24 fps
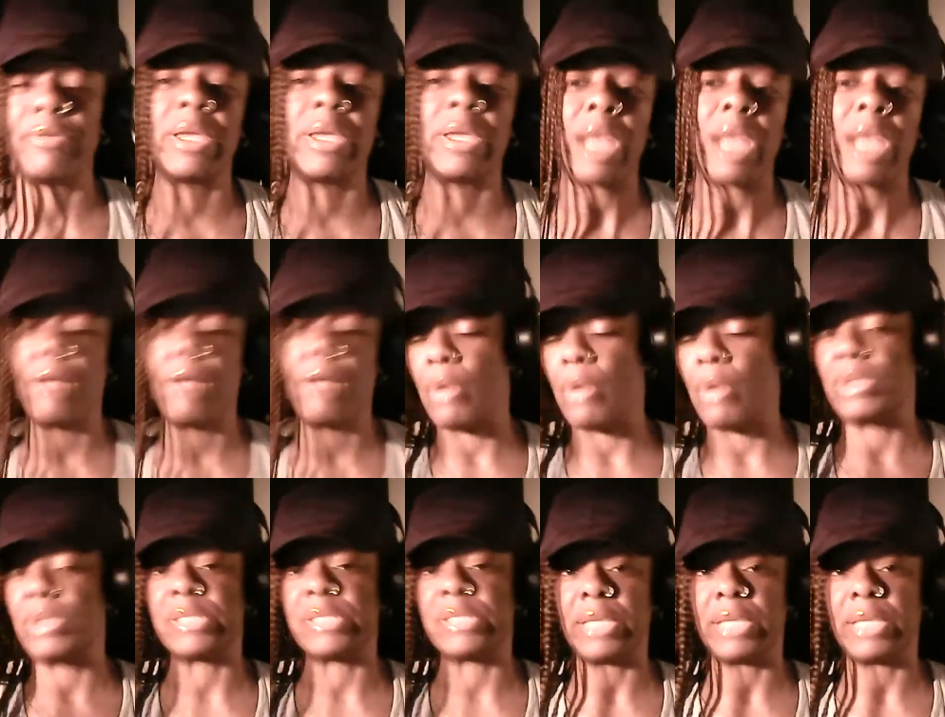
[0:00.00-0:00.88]
And I've
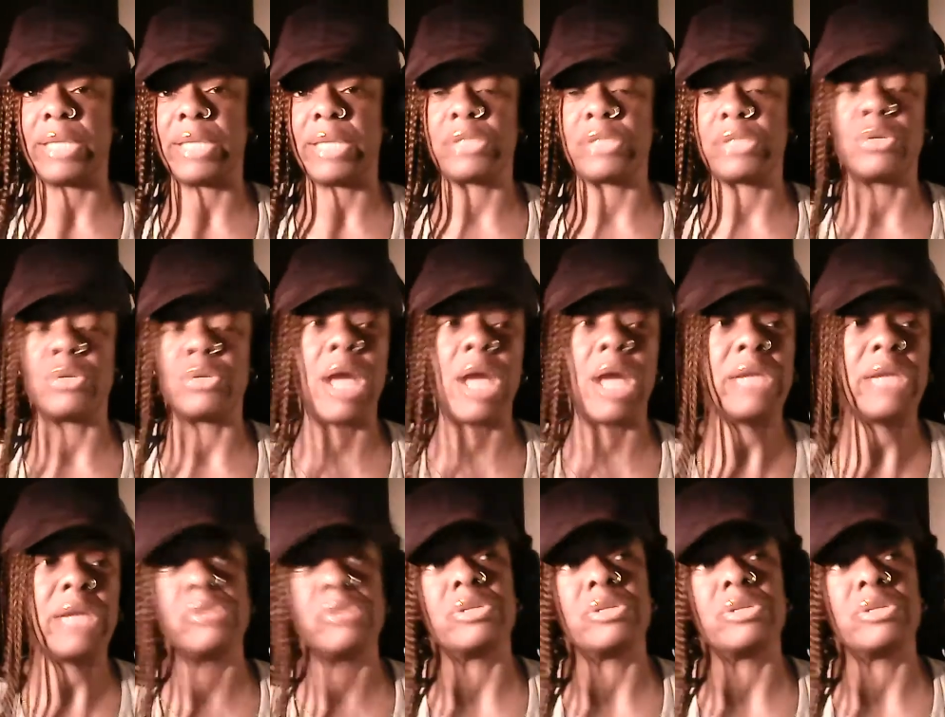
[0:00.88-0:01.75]
always said that too. I
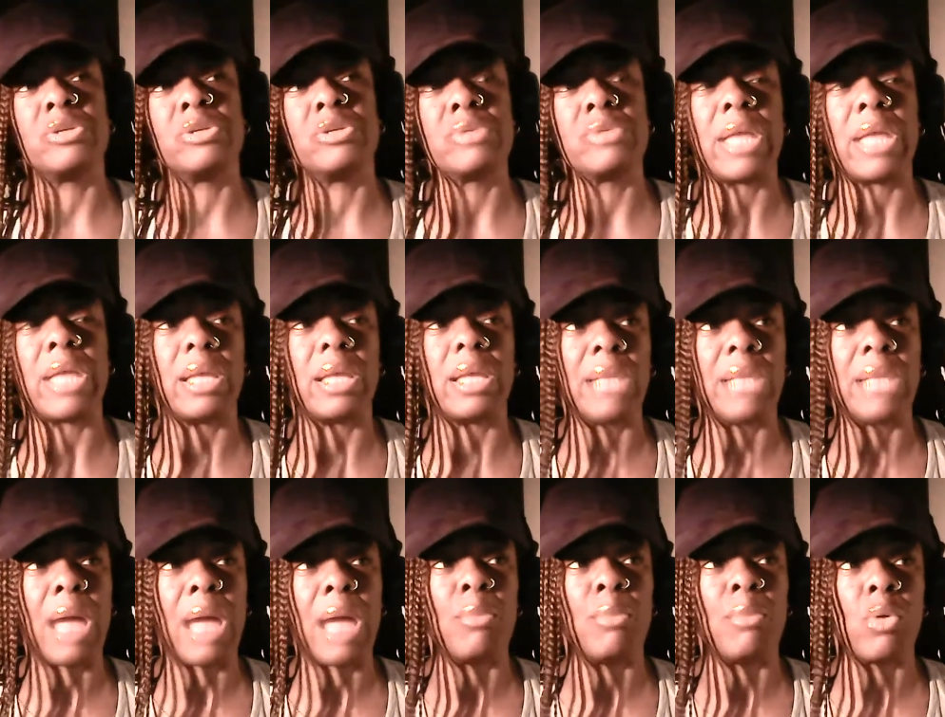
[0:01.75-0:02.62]
used to use like a
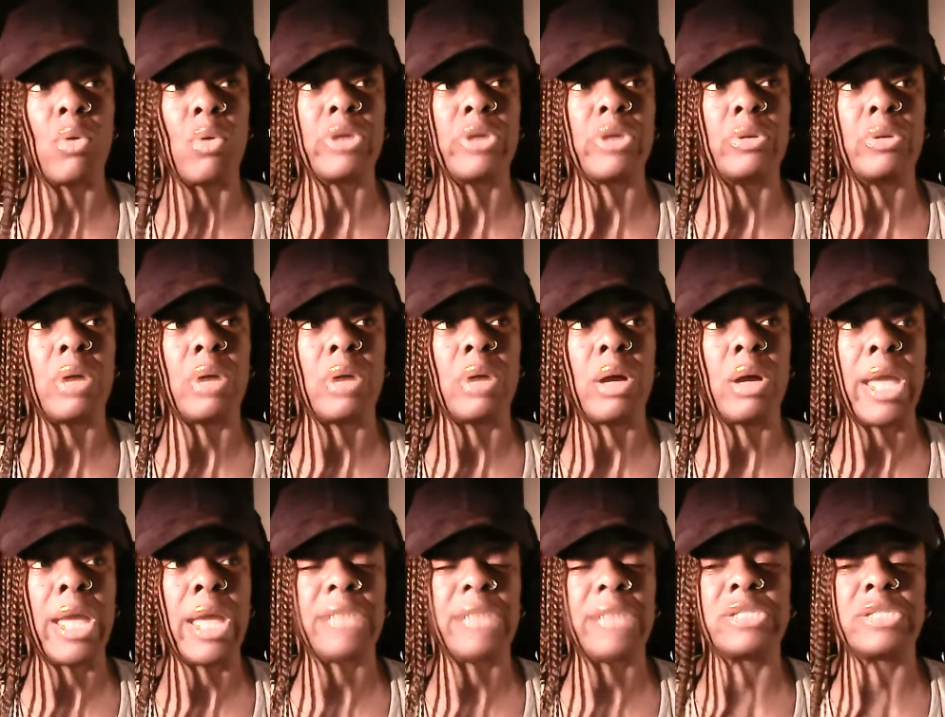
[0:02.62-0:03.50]
lot more
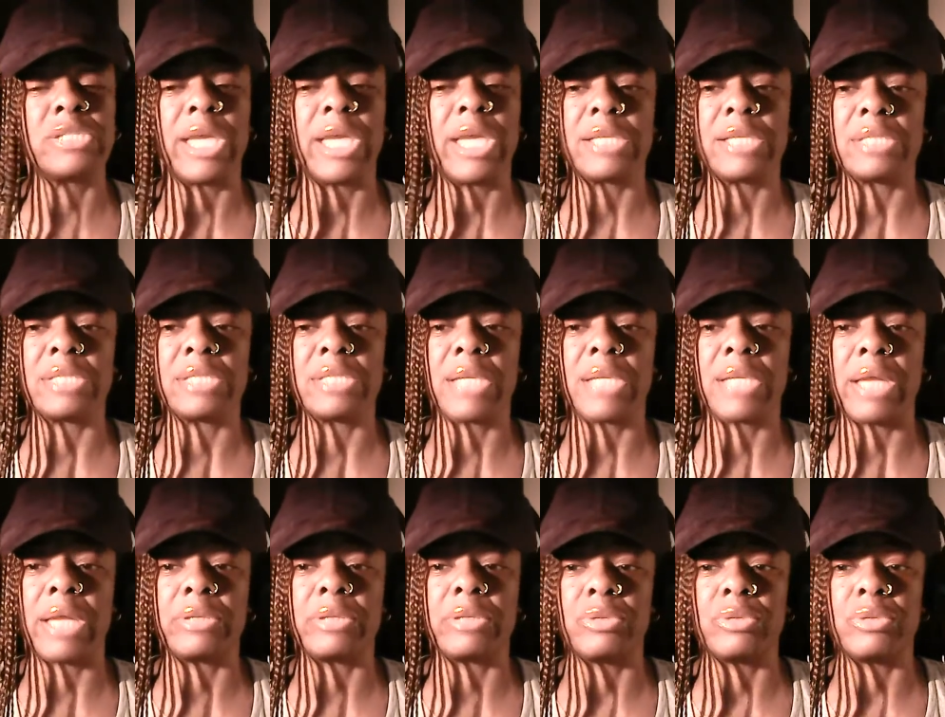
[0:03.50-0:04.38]
hashtags than
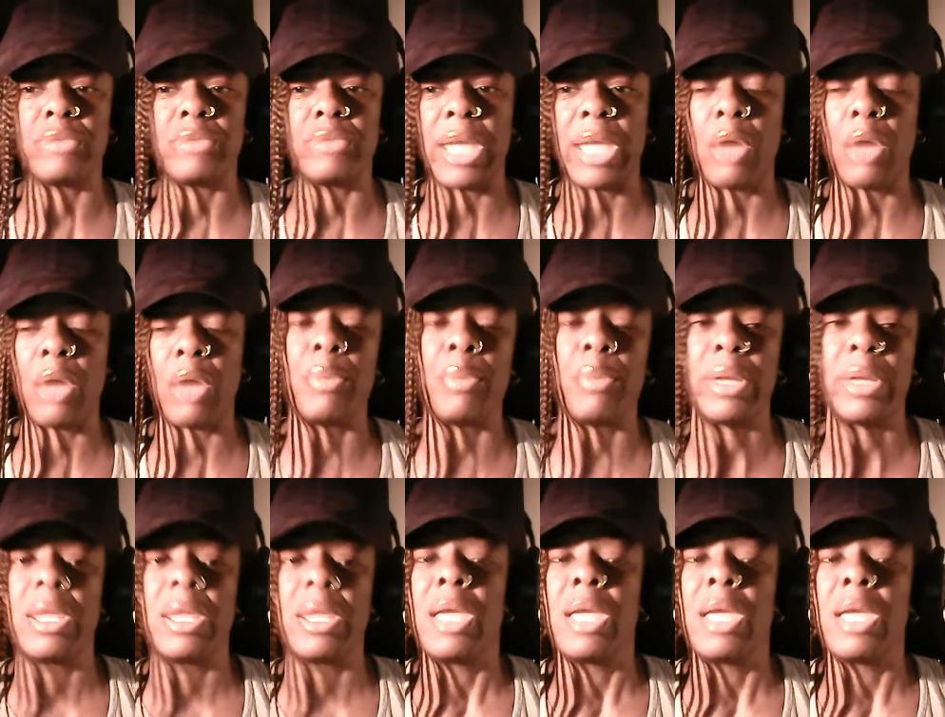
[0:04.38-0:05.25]
I do now,
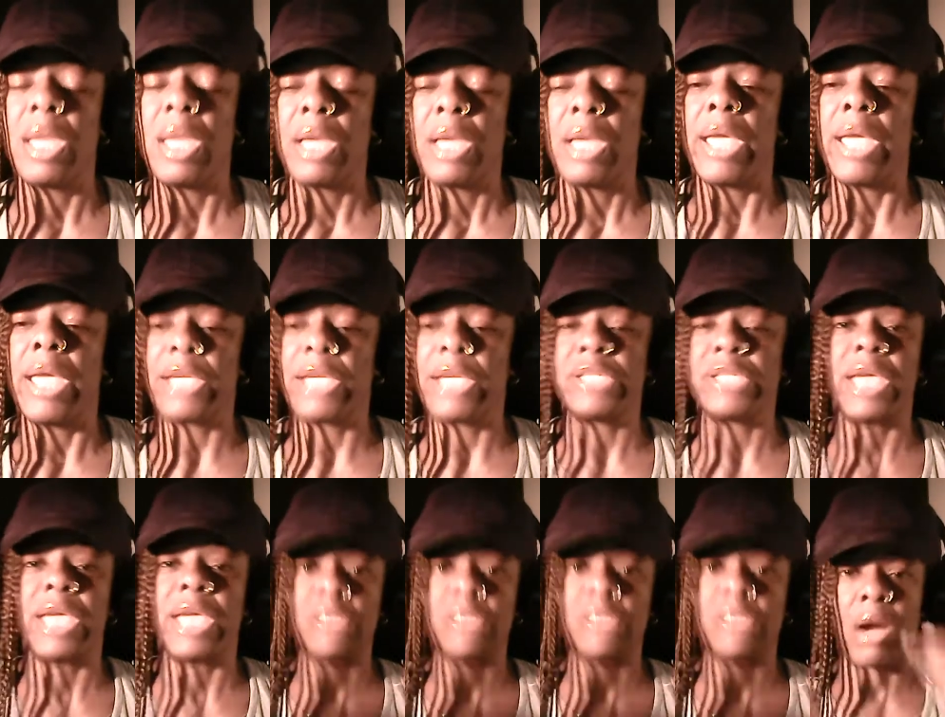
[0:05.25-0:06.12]
but
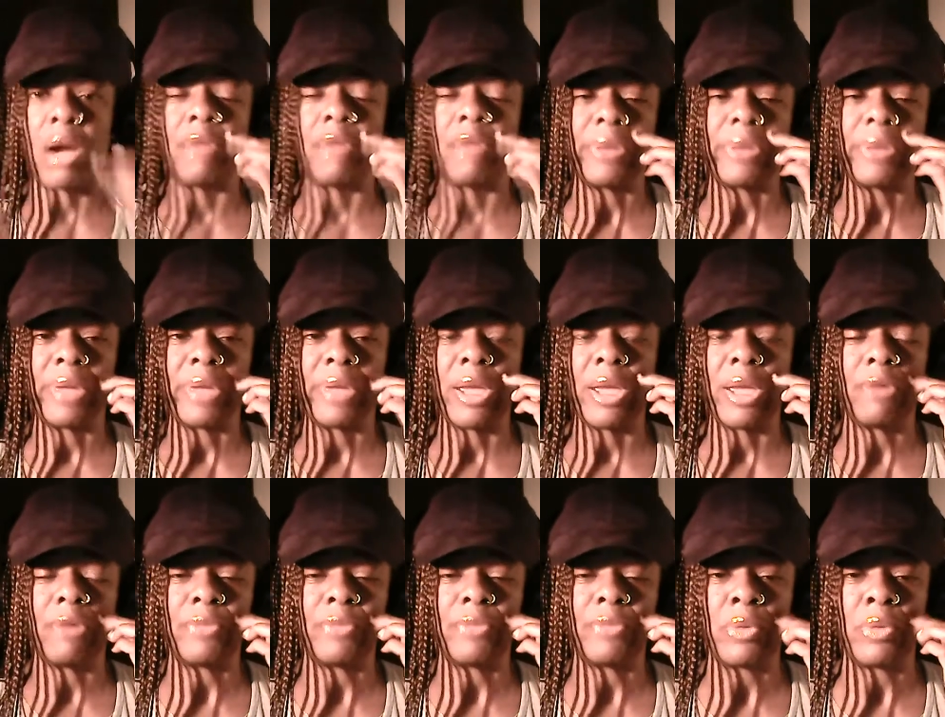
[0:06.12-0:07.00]
hashtags are very
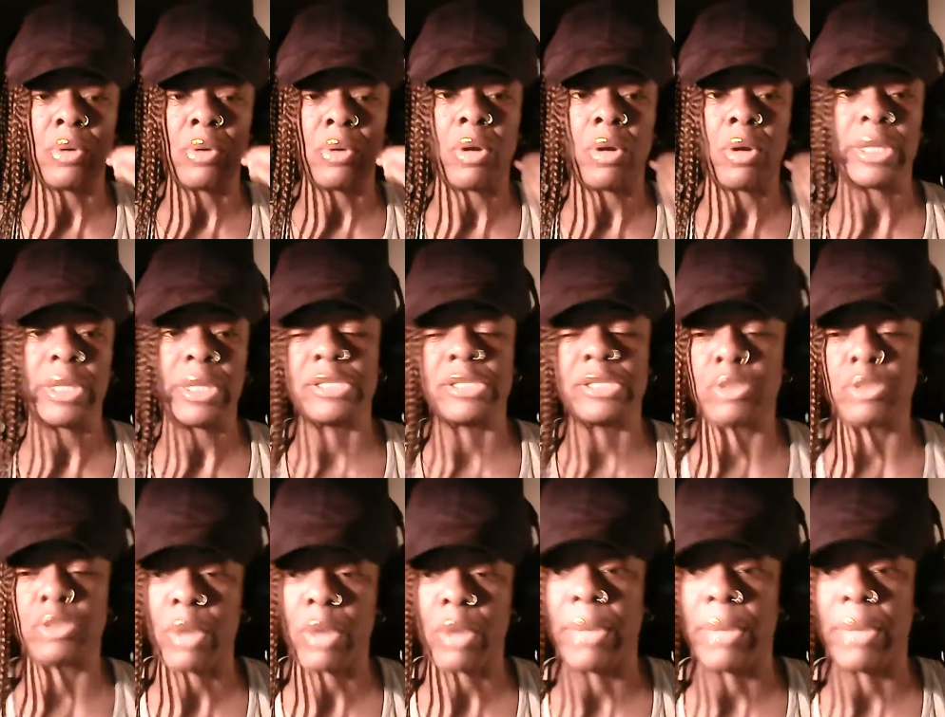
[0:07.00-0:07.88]
helpful on
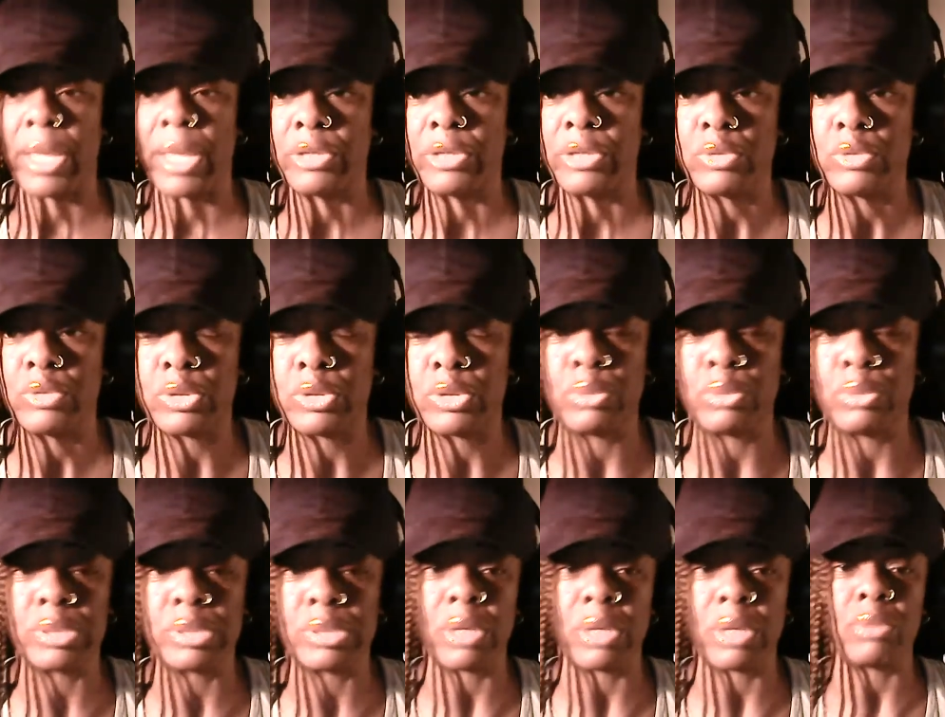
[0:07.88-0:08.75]
Instagram and
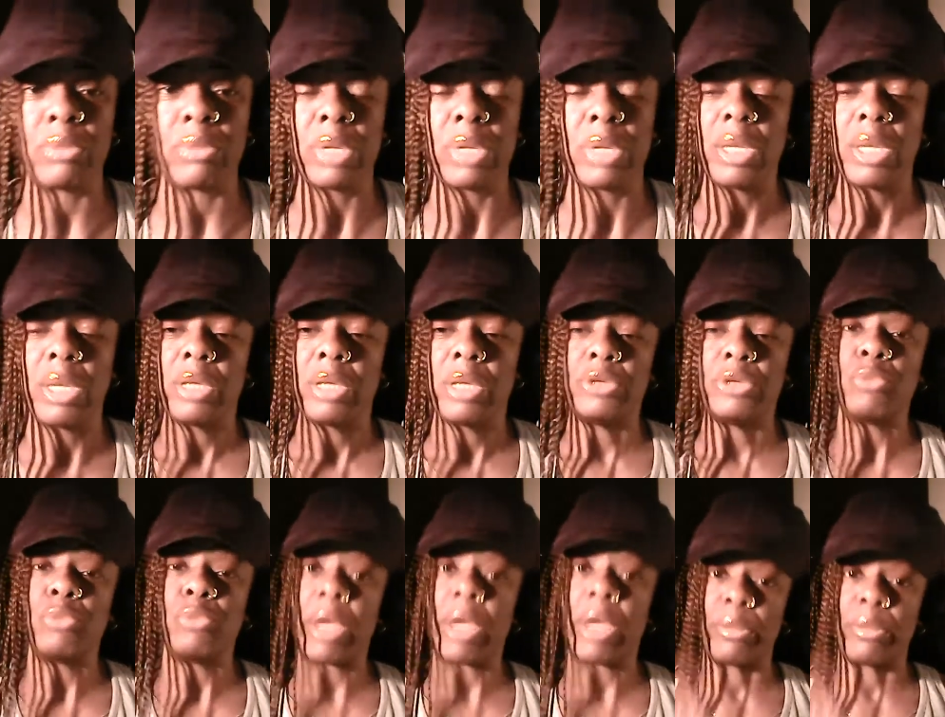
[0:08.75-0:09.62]
YouTube. So
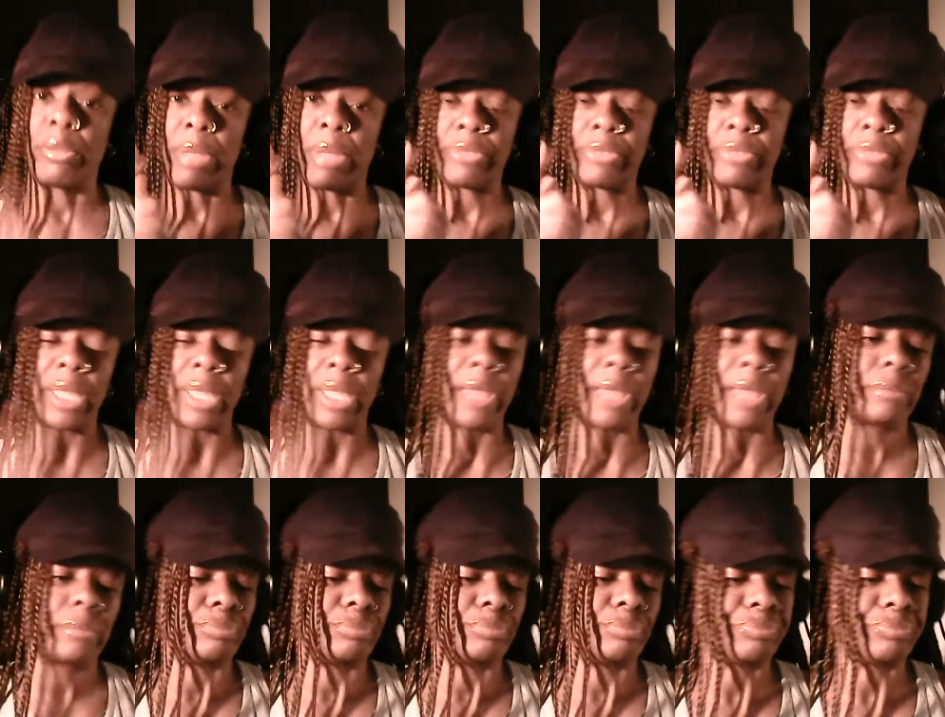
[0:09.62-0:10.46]
you're right about that.